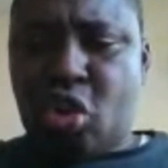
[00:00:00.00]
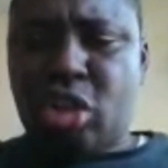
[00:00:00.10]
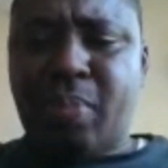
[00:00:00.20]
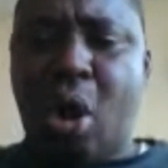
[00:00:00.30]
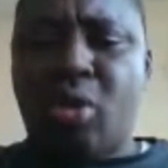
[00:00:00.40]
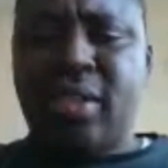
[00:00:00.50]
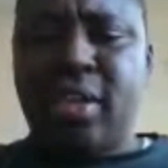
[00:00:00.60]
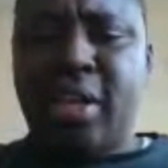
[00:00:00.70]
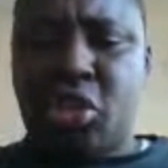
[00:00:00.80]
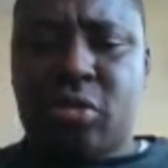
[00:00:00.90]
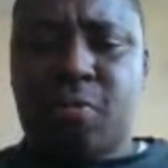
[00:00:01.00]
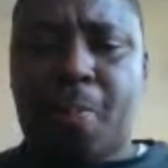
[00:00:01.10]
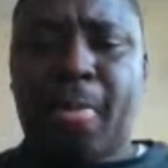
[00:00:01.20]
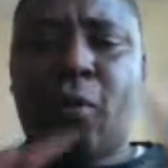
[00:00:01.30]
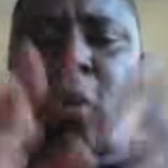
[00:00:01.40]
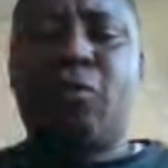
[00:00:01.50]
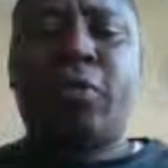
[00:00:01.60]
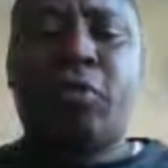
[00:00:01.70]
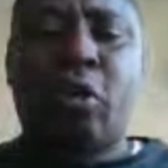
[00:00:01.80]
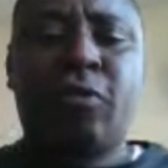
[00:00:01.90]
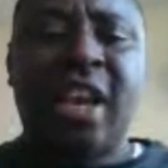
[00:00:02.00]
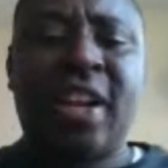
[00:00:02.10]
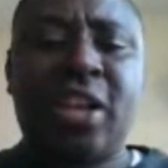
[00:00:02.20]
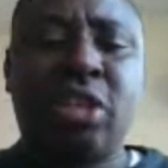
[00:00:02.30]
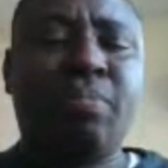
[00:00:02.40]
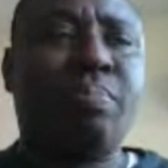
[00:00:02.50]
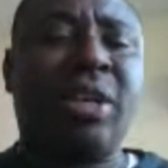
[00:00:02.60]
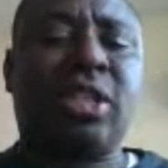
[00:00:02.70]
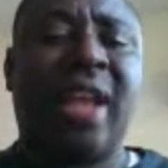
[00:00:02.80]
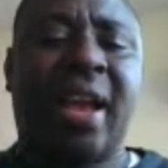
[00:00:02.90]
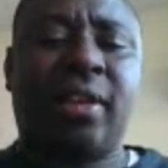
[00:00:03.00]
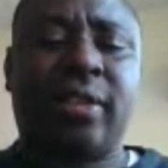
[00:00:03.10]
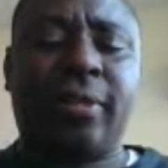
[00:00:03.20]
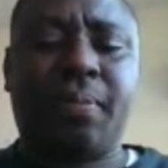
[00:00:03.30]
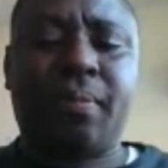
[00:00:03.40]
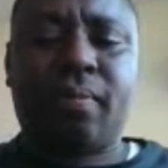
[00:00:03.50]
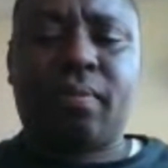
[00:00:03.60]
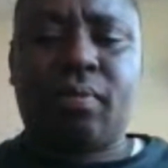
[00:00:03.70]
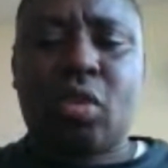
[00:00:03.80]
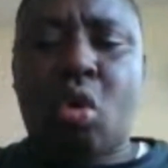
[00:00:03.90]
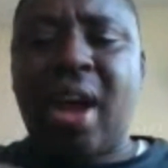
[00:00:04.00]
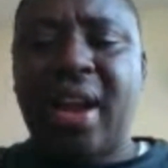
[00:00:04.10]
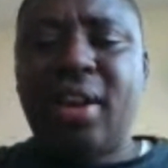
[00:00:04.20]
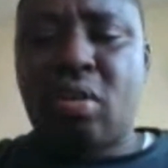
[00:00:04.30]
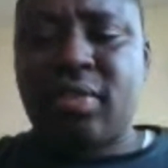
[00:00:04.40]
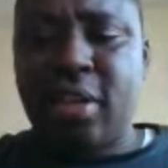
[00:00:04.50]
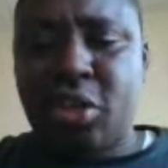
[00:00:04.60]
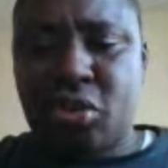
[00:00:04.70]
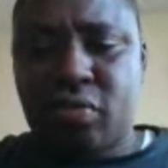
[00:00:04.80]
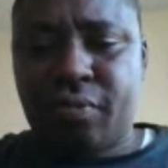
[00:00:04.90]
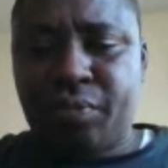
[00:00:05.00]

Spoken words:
just by oxidation of the energy-based diet, organic oxidation.